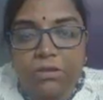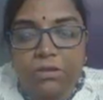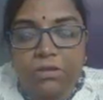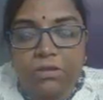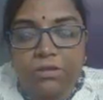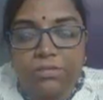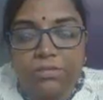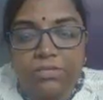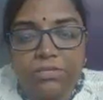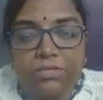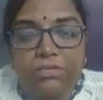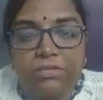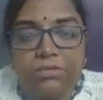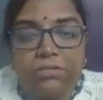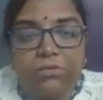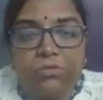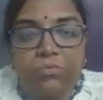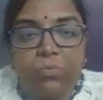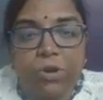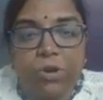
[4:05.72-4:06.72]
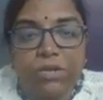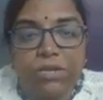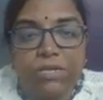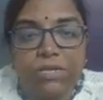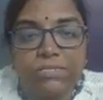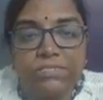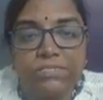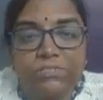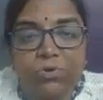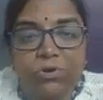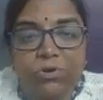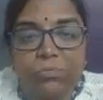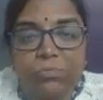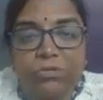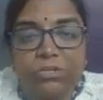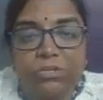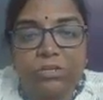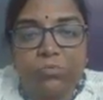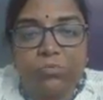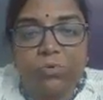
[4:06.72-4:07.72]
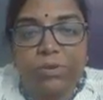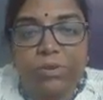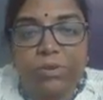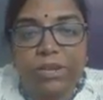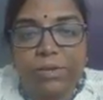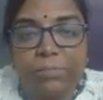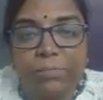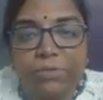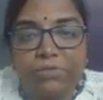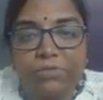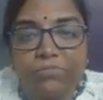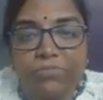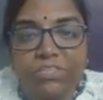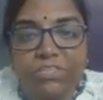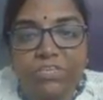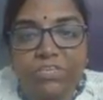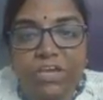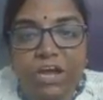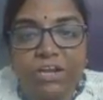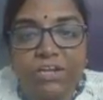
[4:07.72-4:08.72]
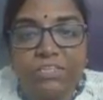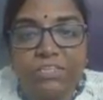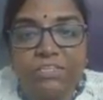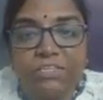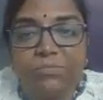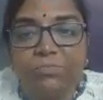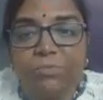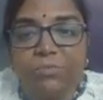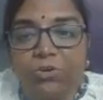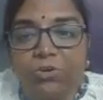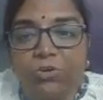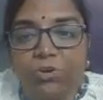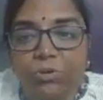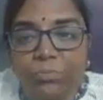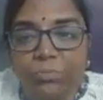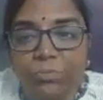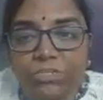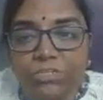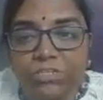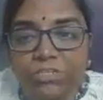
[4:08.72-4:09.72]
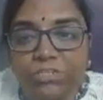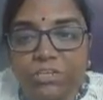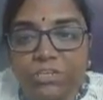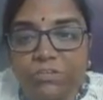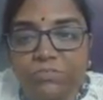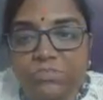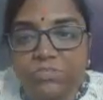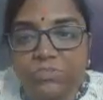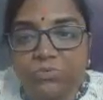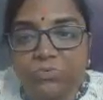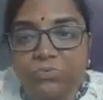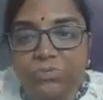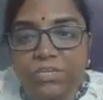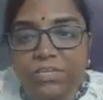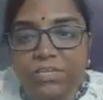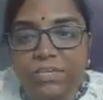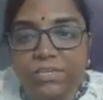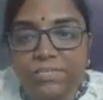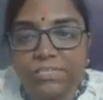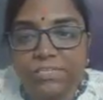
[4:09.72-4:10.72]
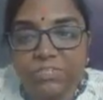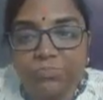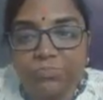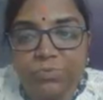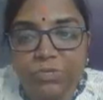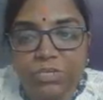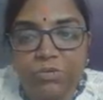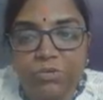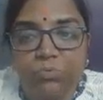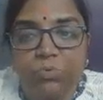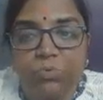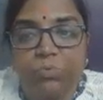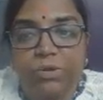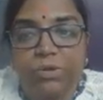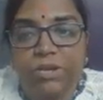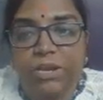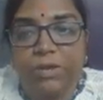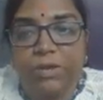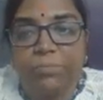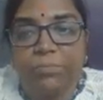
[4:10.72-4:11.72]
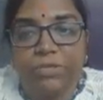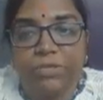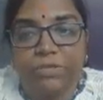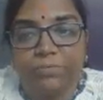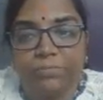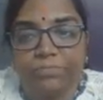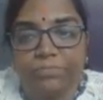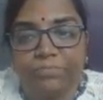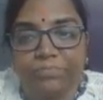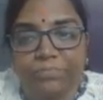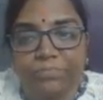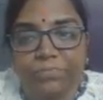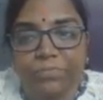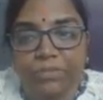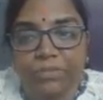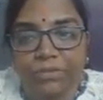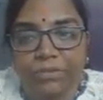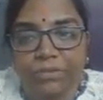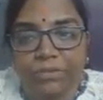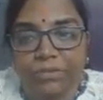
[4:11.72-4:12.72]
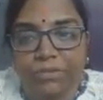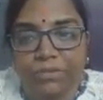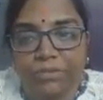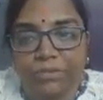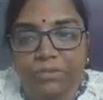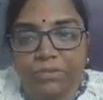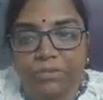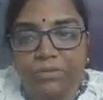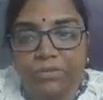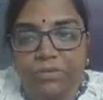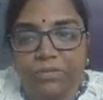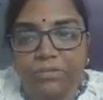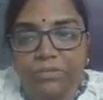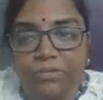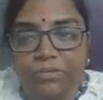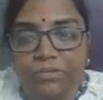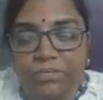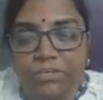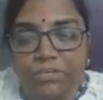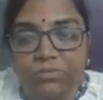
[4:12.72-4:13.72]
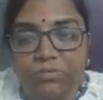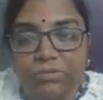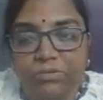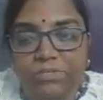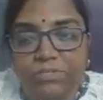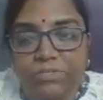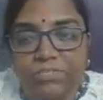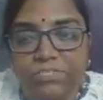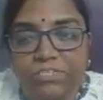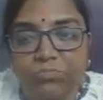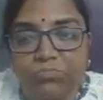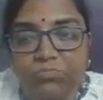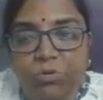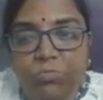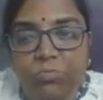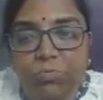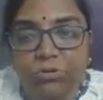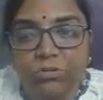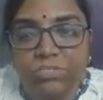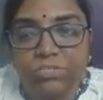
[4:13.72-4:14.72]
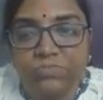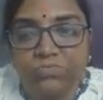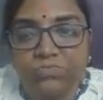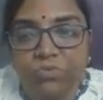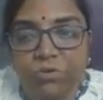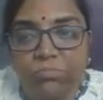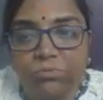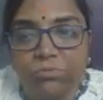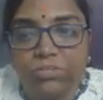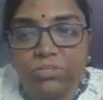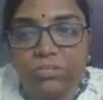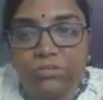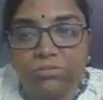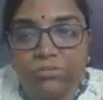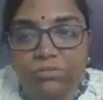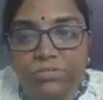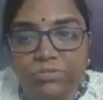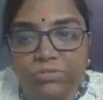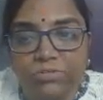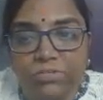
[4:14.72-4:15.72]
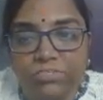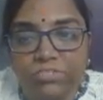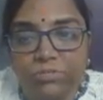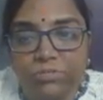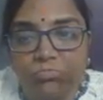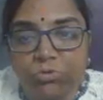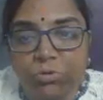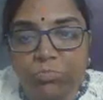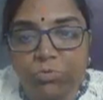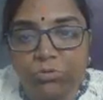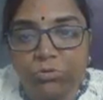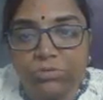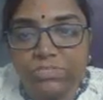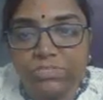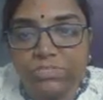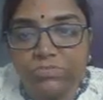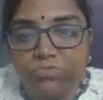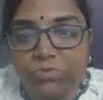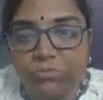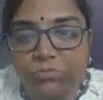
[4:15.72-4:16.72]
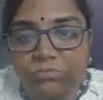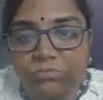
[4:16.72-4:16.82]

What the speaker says: Here the one S orbital overlapping with the another P orbital gives you the SP overlapping. Here also the sigma bond is formed, here also the sigma bond is formed.